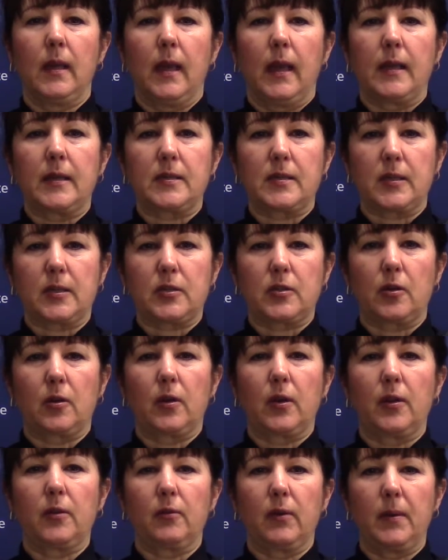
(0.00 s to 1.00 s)
At
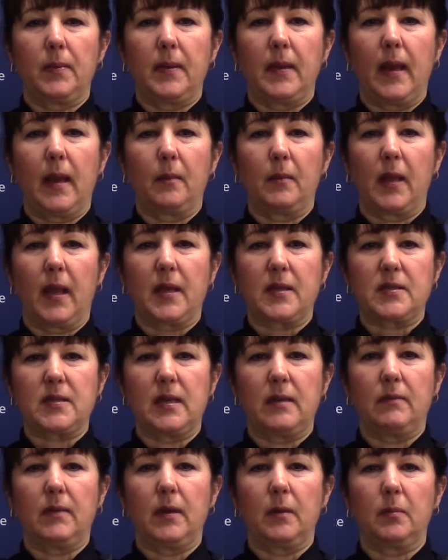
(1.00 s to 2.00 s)
6:33 p.m. last
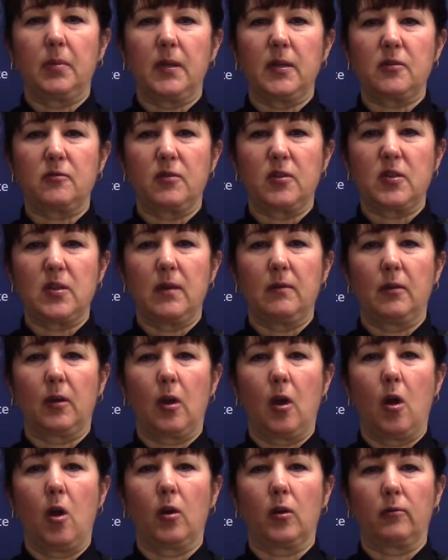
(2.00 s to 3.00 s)
evening, police received a
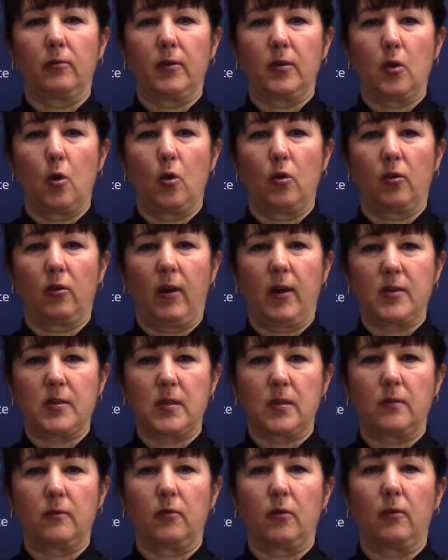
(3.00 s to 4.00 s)
call to Rideau
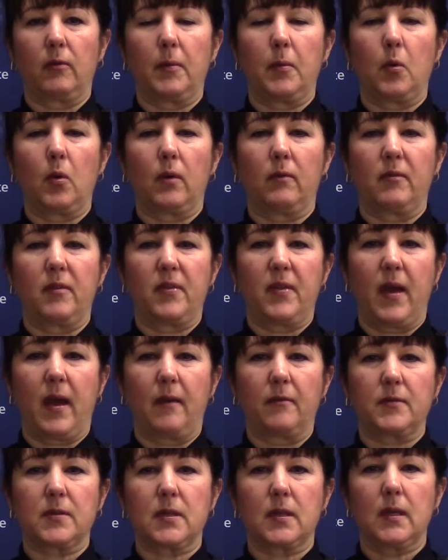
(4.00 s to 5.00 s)
Crescent for a report of a
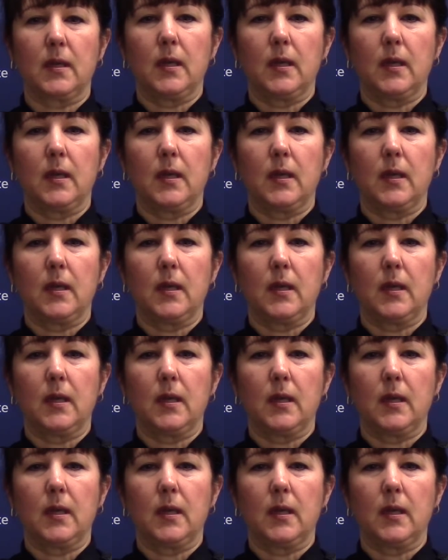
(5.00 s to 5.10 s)
theft.